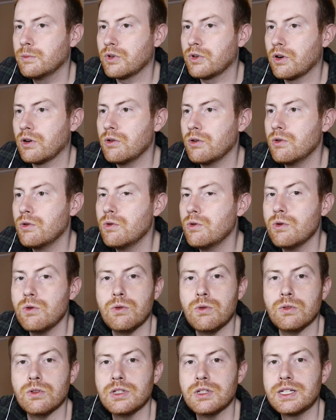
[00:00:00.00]
Bro,
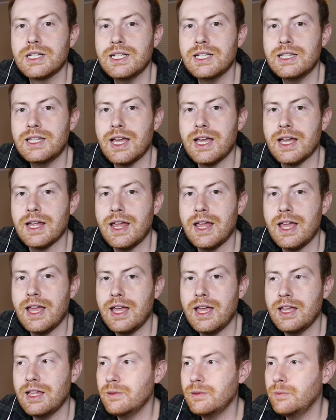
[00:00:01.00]
look at that
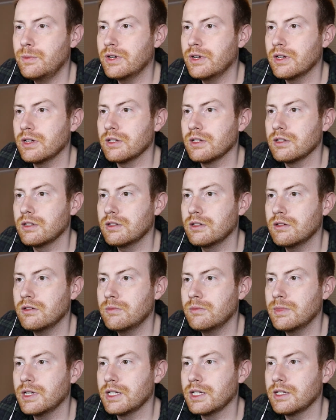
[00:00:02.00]
headbutt.
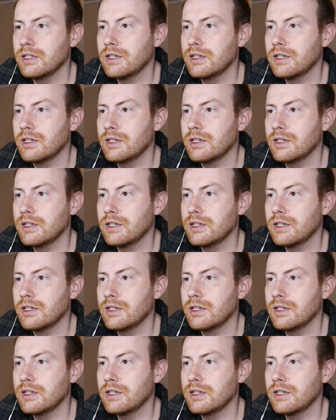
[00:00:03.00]
Oh my